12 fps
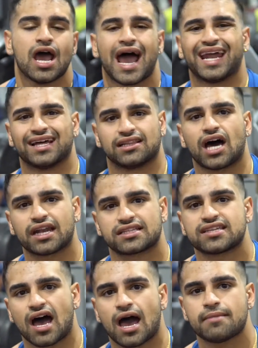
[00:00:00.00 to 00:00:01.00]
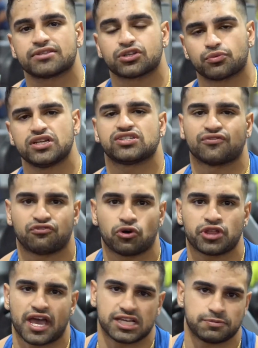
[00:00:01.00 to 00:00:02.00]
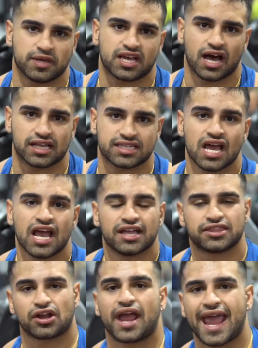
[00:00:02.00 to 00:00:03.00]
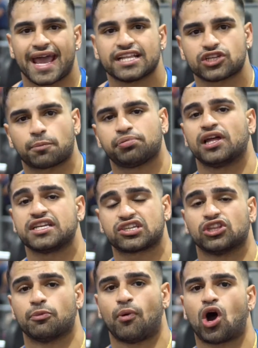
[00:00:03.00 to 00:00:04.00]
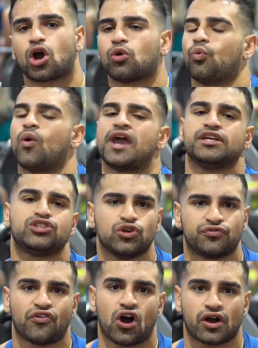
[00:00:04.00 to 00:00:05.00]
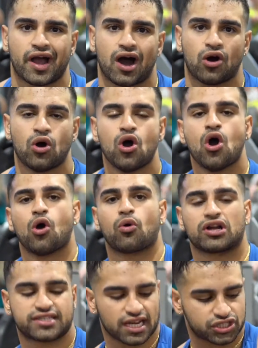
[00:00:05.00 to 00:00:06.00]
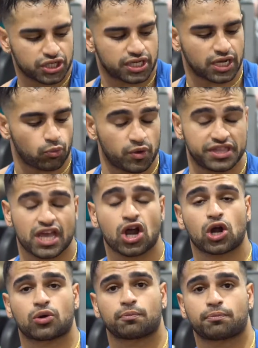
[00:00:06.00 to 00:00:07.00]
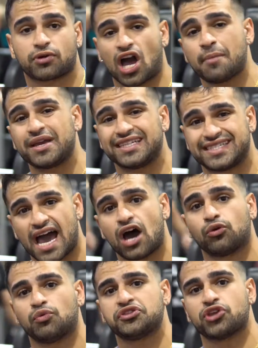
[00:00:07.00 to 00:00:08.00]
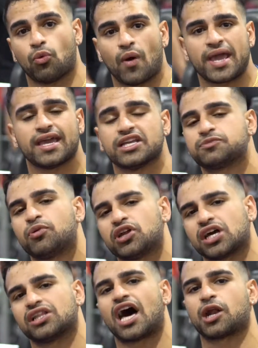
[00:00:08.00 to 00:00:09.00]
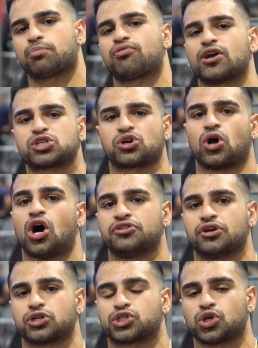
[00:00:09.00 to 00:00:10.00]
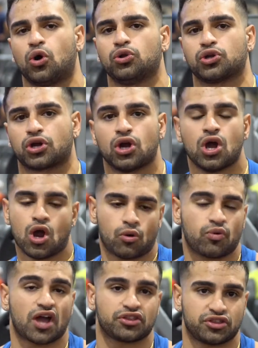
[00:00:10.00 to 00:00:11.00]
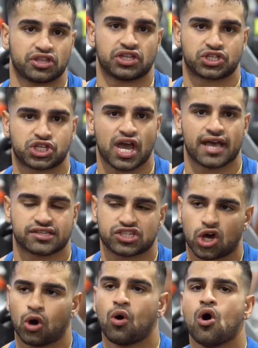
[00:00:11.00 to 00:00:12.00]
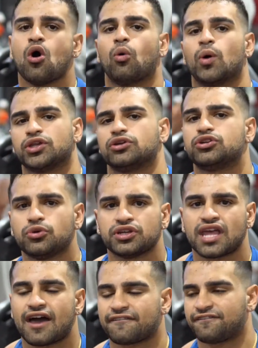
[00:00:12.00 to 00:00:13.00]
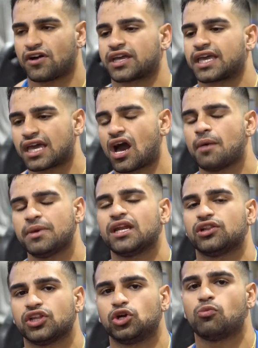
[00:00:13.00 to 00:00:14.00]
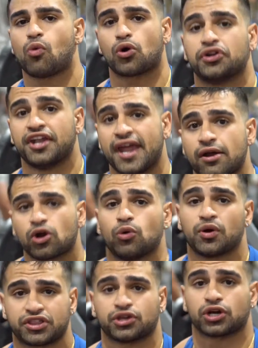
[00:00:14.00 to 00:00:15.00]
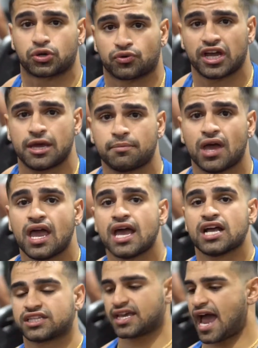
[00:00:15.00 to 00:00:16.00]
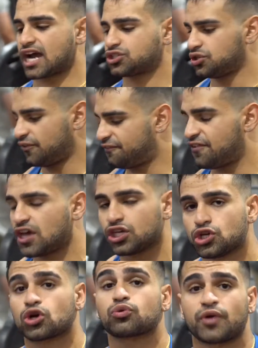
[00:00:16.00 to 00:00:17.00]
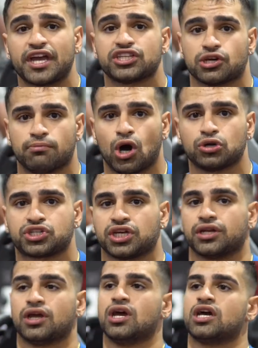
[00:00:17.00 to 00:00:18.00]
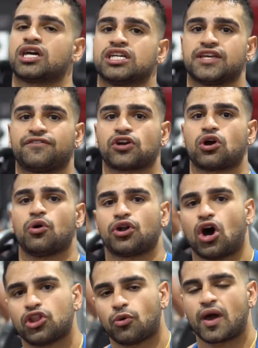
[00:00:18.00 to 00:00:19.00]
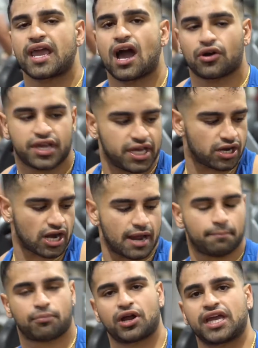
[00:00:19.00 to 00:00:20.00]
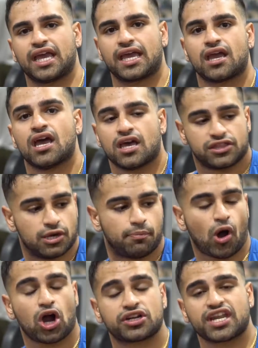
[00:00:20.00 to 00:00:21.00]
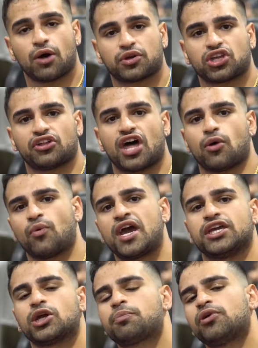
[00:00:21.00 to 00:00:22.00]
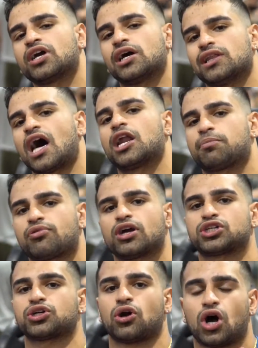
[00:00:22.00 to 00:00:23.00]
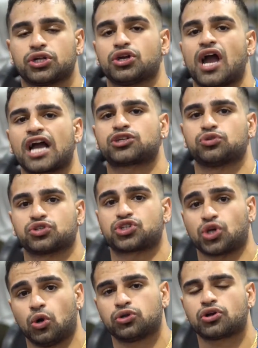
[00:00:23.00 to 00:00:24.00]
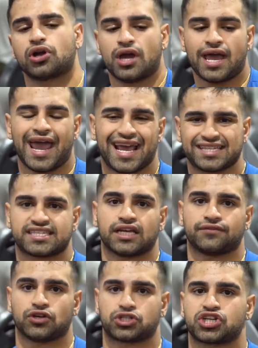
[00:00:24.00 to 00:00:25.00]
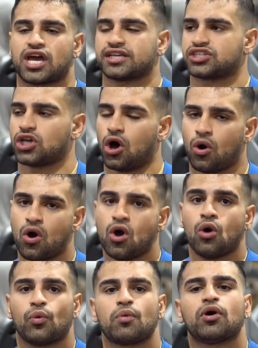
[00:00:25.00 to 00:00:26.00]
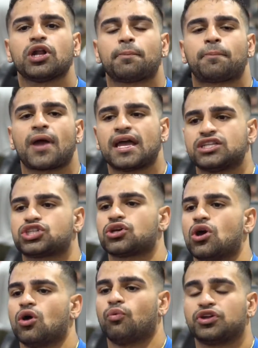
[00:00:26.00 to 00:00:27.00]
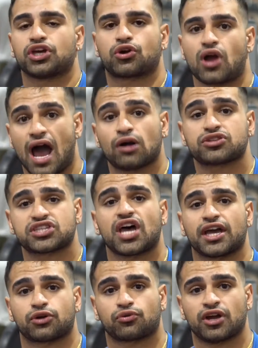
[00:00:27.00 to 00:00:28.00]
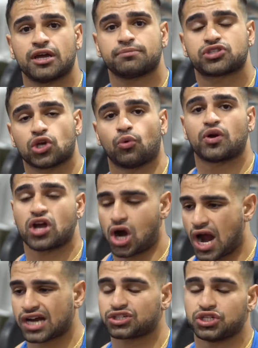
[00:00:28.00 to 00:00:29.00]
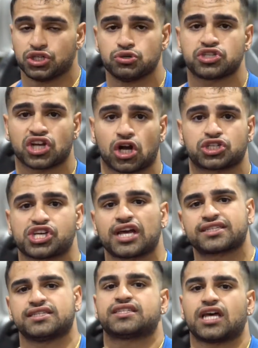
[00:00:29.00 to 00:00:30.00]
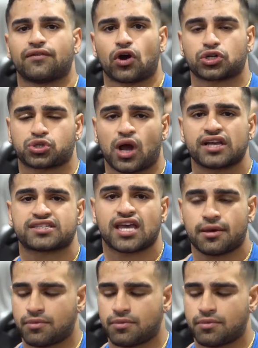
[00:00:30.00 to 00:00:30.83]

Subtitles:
And a lot of times, the reason for that is because their hands are placed on the bar way too far out, where it's actually, when they are coming down with the weight, it's putting a lot of pressure on their shoulder rather than the chest. So when you're doing that, come in a little more narrow with your grip to actually fit your range of motion. Because if you're going all the way out here and bringing the bar down with all that weight, you're putting a lot of pressure on your actual shoulder instead of your chest. So we want to bench with an outside grip, so we are actually using our chest instead of our tricep.